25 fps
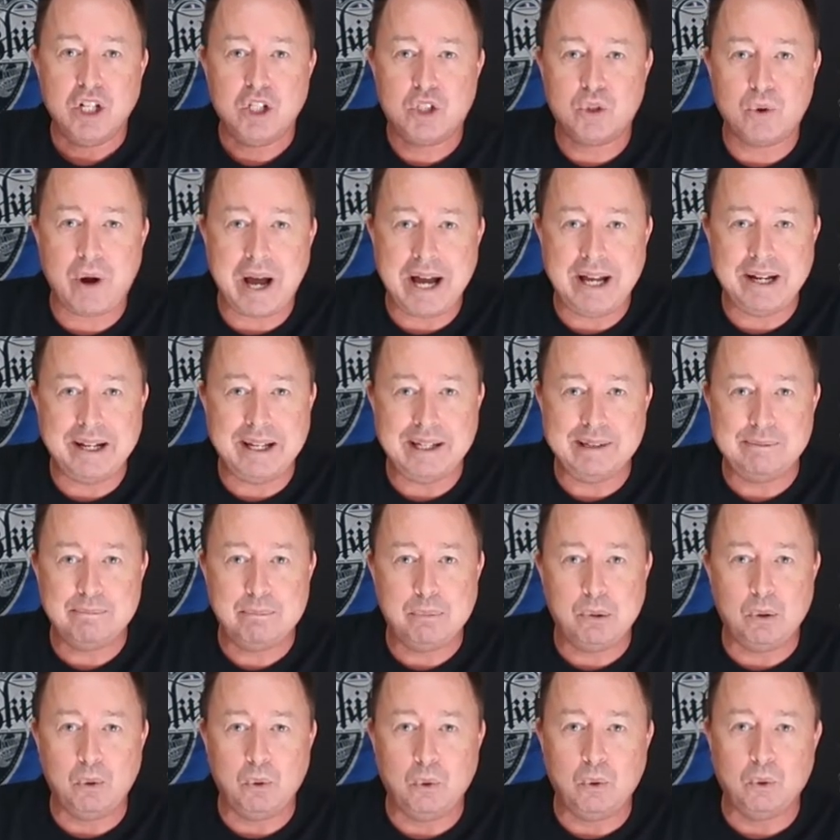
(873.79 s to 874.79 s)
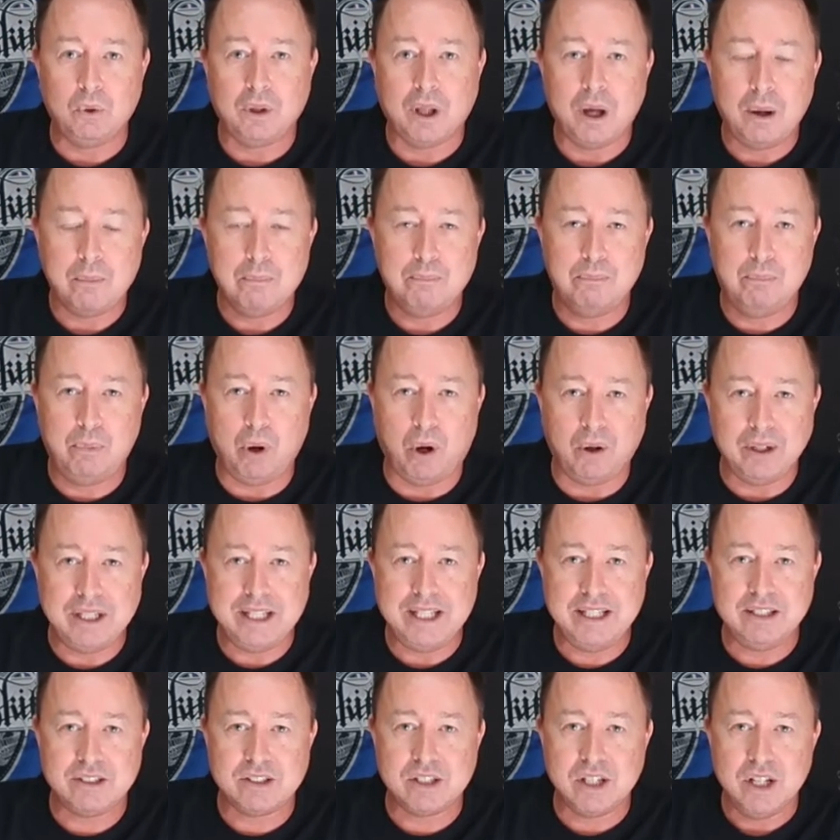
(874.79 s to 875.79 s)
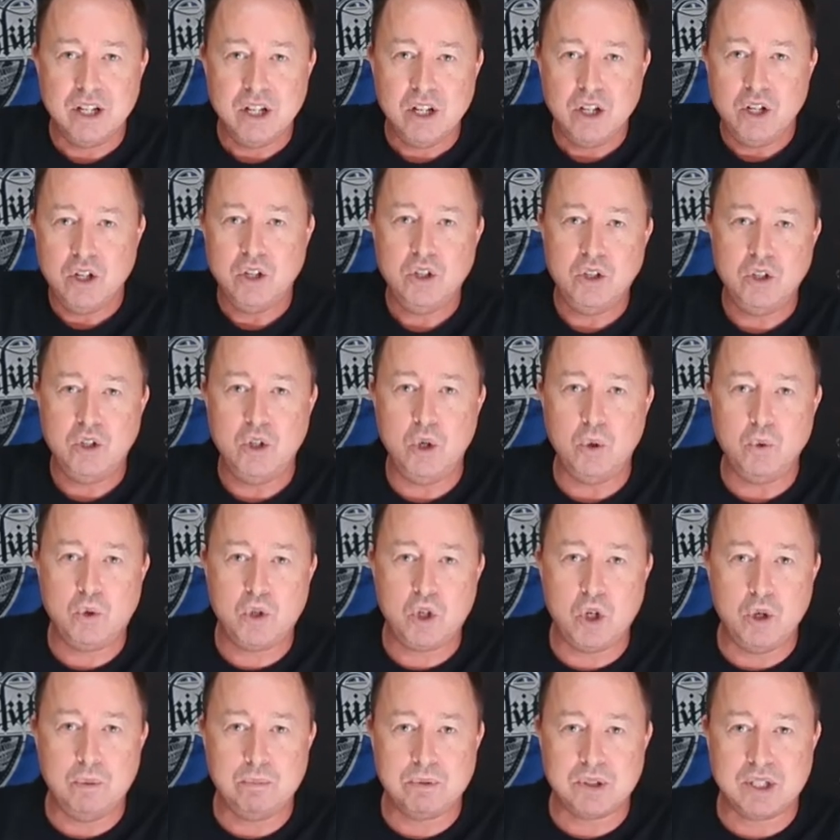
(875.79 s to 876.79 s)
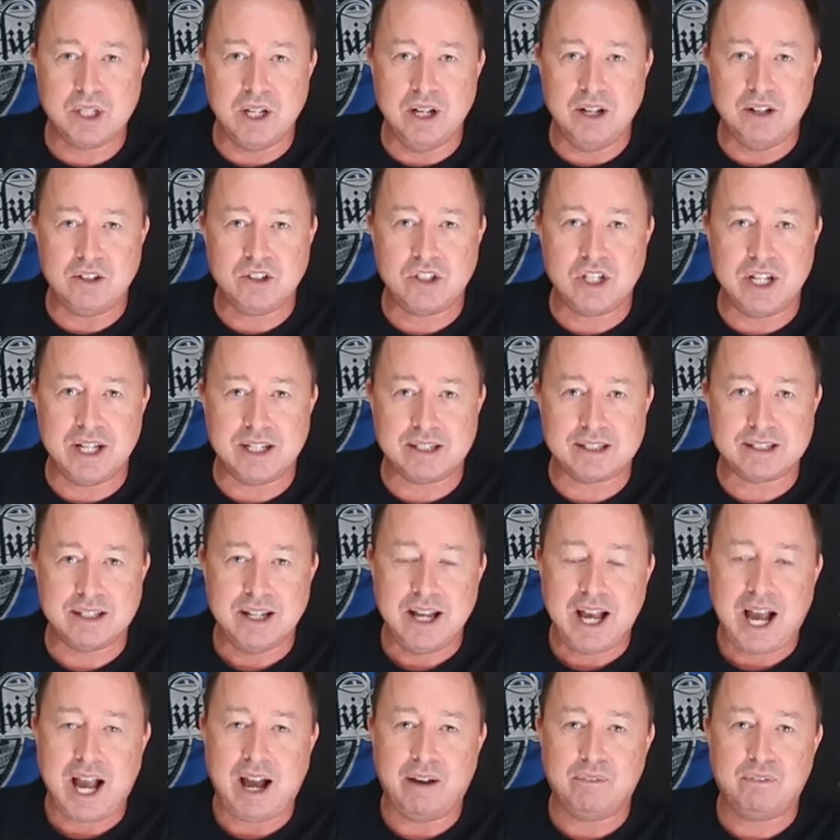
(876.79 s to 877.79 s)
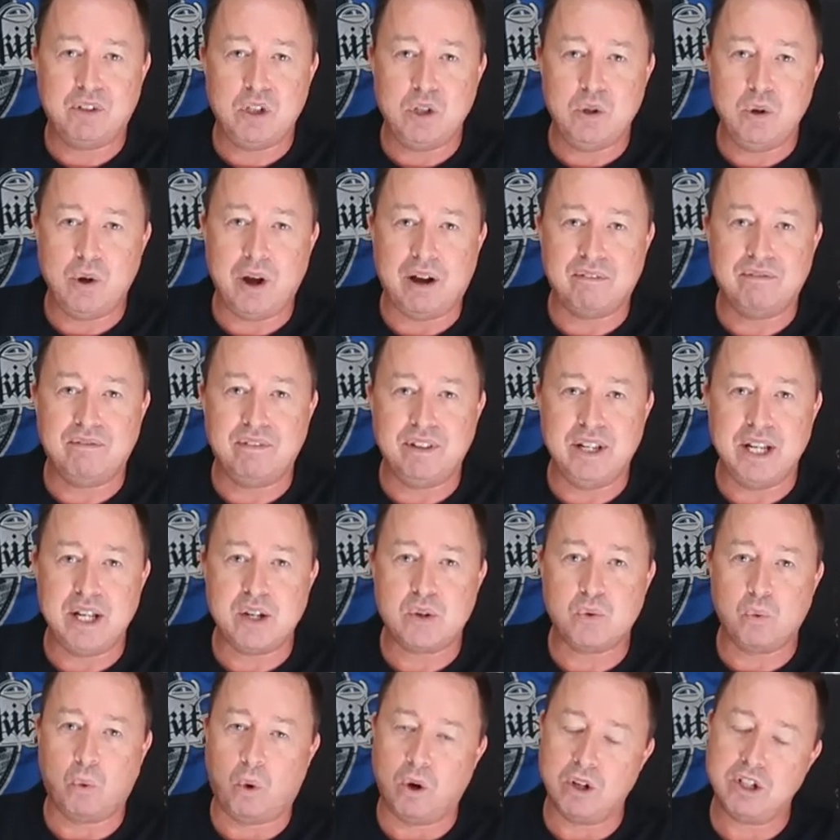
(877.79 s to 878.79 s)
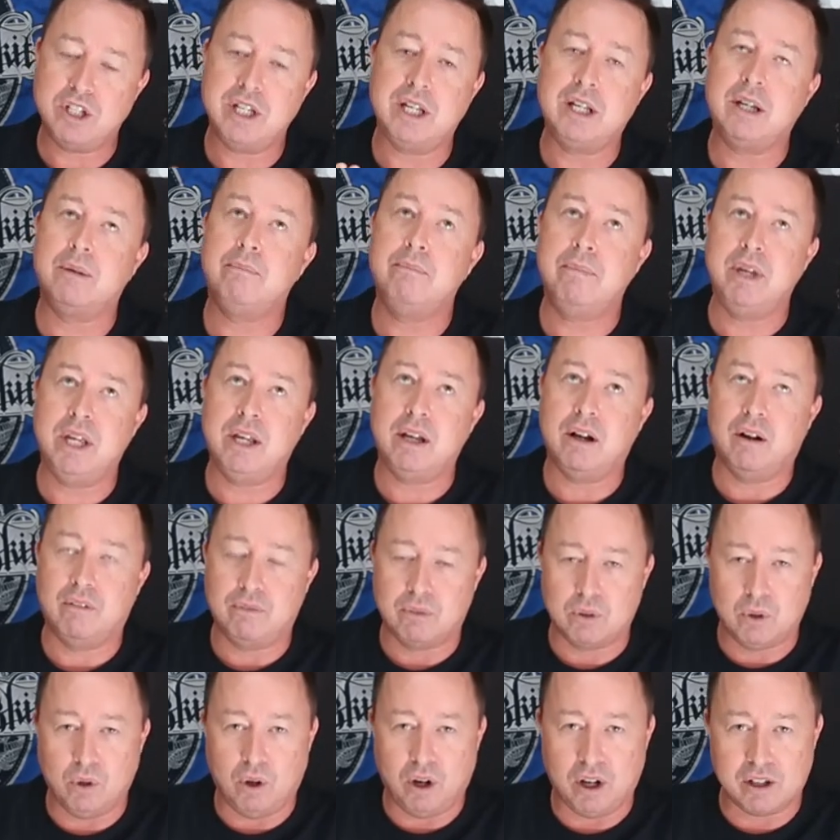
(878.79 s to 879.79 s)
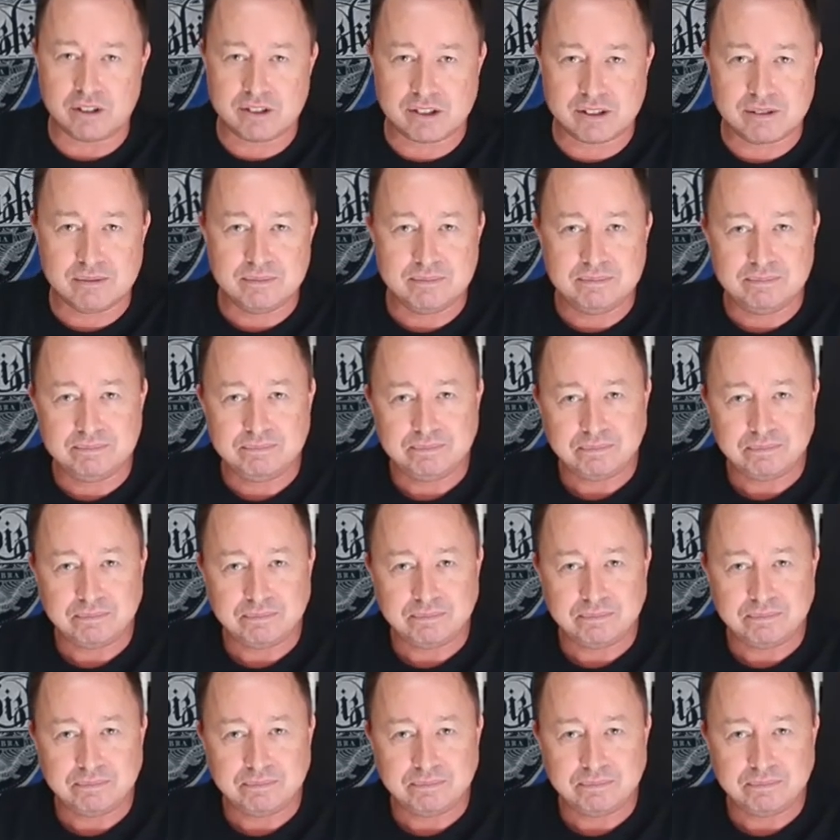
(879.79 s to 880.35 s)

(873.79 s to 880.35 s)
Drowning Pool, Bodies, YouTube search it after you have finished watching me, of course.